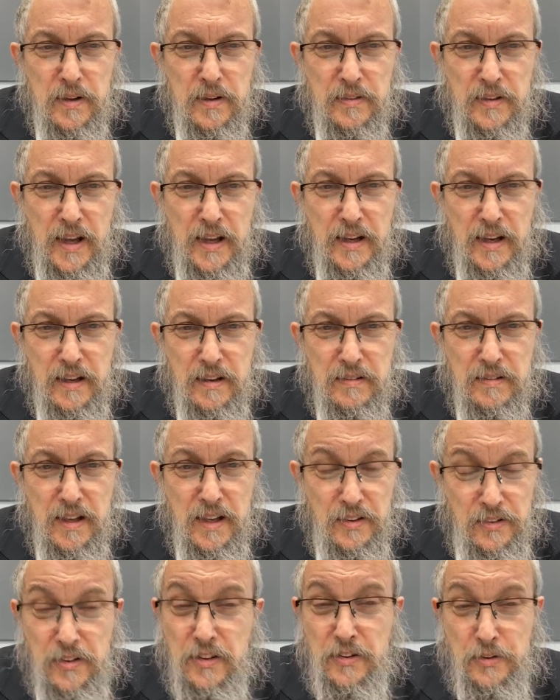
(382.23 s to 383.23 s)
that
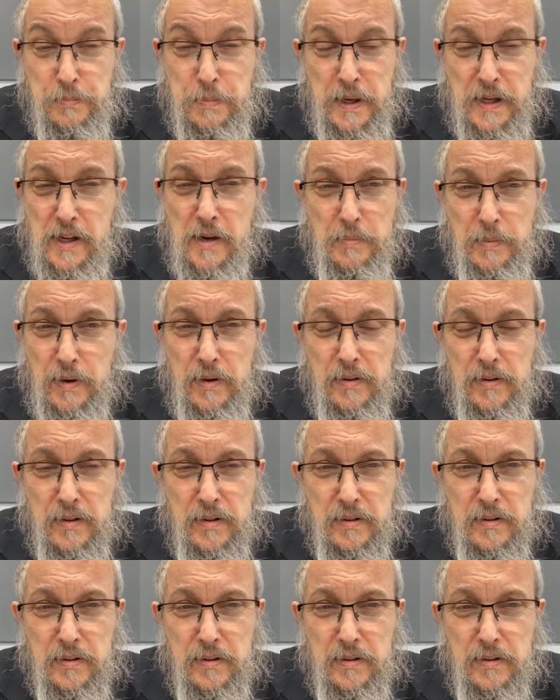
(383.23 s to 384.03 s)
is despicable.